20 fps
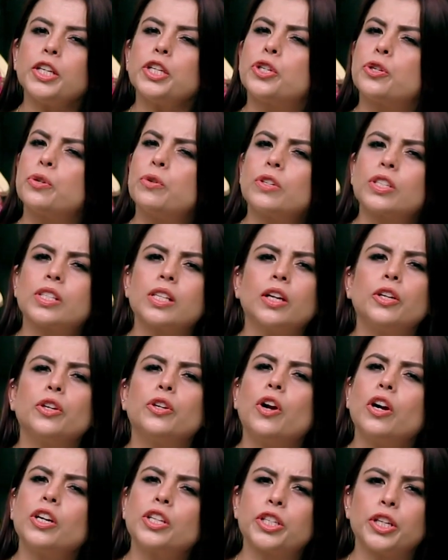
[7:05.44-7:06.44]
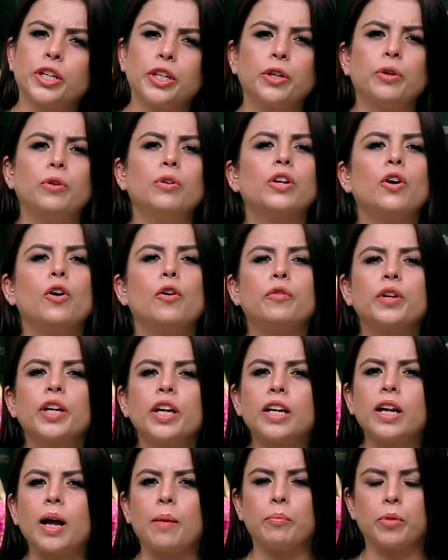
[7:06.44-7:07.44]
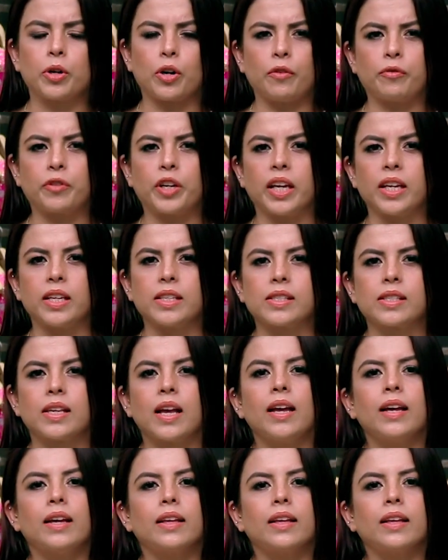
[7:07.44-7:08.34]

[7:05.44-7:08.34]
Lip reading: shoots are not scheduled over a number of days,